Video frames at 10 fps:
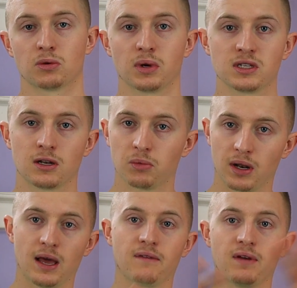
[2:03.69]
The resident
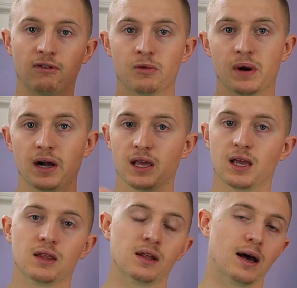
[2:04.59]
would have everybody,
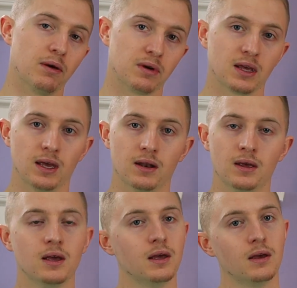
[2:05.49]
and then I would get
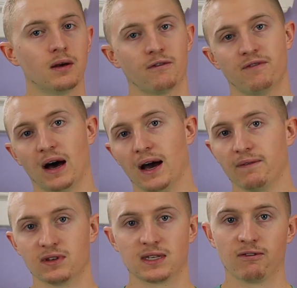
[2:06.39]

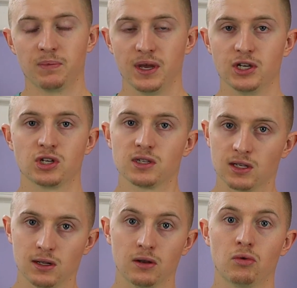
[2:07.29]
5 to 7 patients,
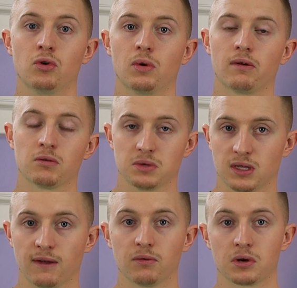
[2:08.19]
and then whoever was
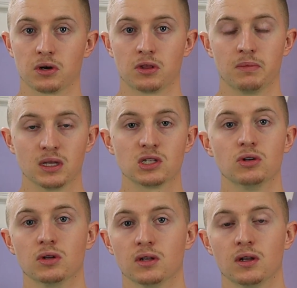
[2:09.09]
left would go to the med
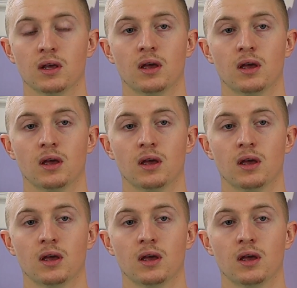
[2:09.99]
student.